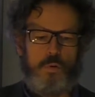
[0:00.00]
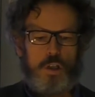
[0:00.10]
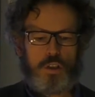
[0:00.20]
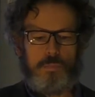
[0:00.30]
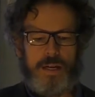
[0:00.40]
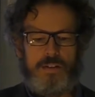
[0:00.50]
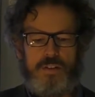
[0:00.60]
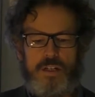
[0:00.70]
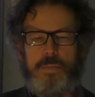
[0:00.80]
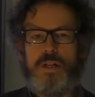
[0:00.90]
Wardrop
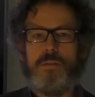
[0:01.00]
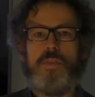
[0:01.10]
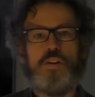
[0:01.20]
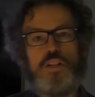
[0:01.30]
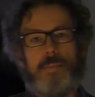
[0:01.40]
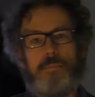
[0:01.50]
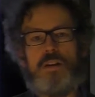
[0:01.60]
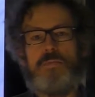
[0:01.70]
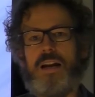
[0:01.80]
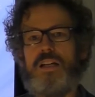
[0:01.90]
equilibrium, the
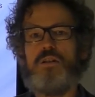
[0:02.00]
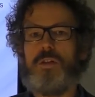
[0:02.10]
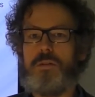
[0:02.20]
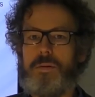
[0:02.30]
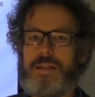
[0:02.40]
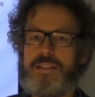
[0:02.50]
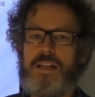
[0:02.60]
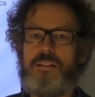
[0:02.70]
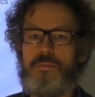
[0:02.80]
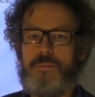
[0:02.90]
Shapley value, which we will
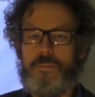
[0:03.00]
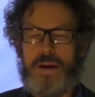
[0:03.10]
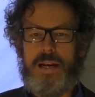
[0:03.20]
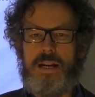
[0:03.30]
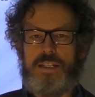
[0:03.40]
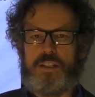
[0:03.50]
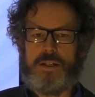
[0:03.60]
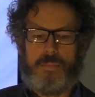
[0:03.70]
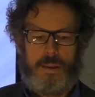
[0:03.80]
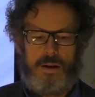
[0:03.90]
deal way later